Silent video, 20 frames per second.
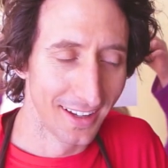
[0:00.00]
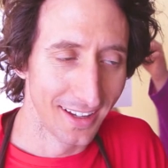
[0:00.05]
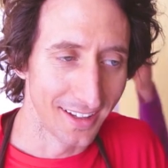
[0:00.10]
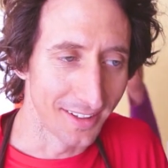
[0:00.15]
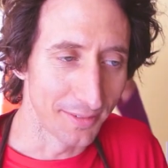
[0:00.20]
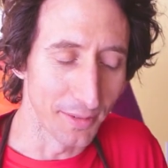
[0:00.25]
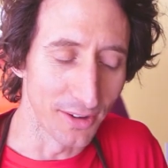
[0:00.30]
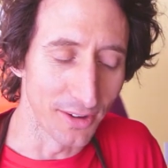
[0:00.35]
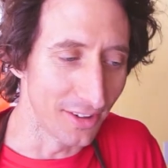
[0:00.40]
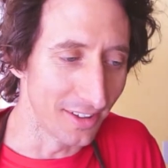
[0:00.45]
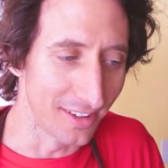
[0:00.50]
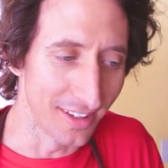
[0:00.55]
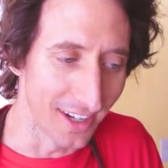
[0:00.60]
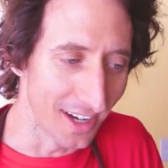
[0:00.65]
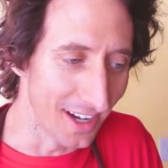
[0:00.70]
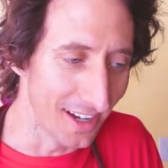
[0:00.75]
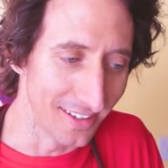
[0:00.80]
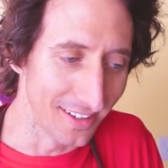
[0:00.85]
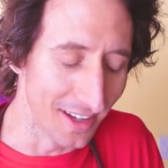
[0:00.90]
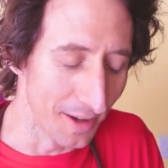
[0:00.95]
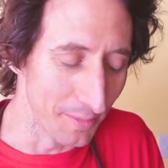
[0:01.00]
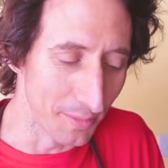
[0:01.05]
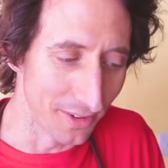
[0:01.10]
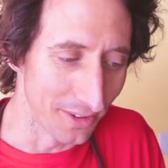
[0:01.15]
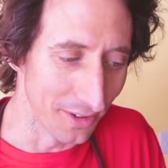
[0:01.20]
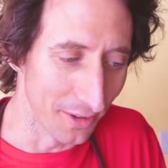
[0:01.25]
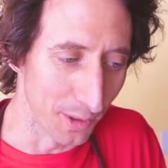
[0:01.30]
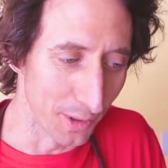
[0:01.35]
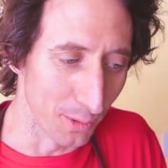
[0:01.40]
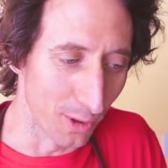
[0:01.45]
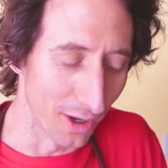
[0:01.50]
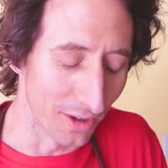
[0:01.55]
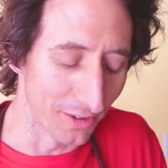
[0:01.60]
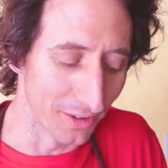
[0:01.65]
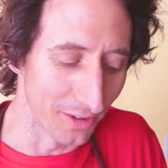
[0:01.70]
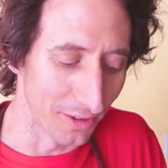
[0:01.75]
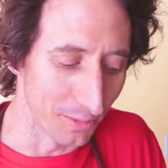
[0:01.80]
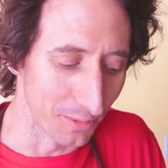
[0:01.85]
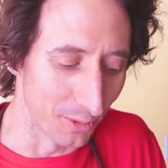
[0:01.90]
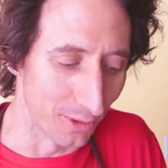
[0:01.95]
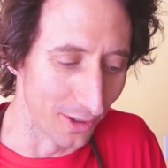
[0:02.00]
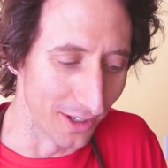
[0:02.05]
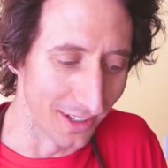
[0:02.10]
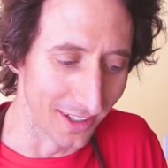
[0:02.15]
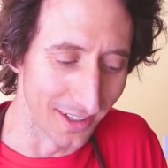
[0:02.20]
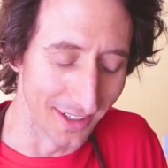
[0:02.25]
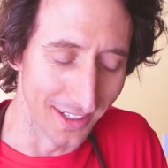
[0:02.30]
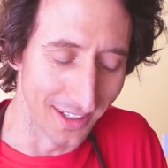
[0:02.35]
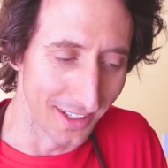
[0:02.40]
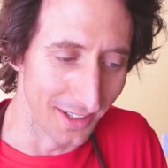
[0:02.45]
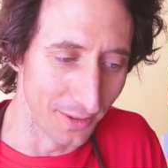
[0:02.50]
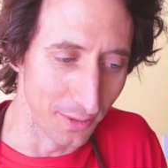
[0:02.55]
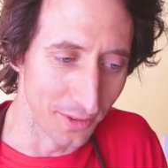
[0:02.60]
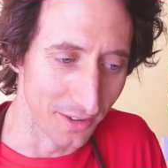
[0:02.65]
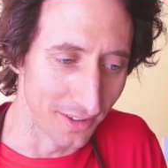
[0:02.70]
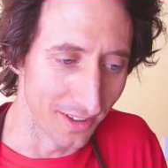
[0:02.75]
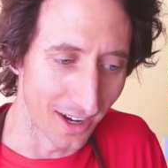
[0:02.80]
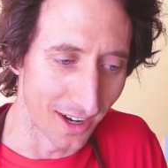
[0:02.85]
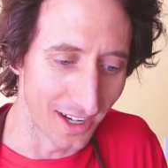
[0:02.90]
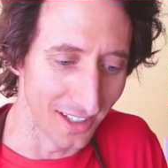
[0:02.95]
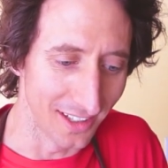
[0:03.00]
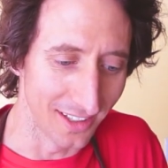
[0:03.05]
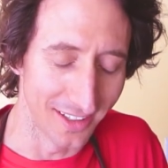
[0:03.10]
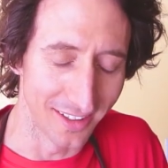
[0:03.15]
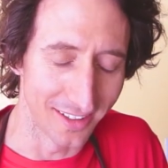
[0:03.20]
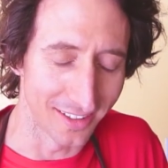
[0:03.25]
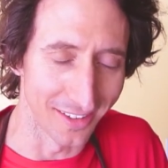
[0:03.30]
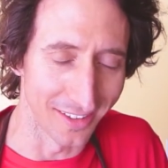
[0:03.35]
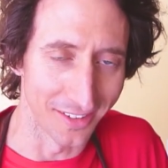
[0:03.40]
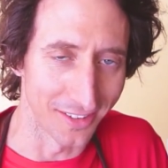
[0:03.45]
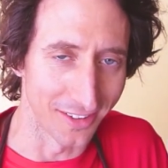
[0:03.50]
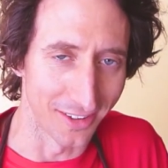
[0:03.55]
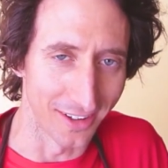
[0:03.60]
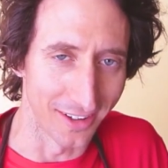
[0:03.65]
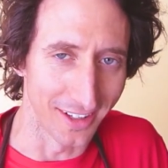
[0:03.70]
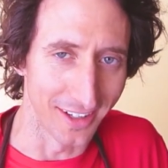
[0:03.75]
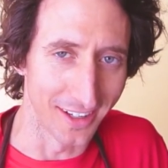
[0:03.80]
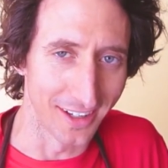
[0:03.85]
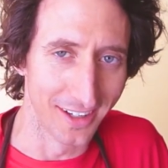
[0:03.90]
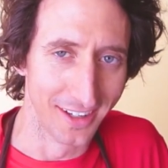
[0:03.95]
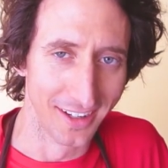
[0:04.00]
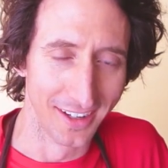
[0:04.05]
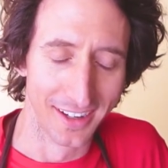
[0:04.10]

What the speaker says: Especially today's episode I watched this morning, it was highly disconcerting.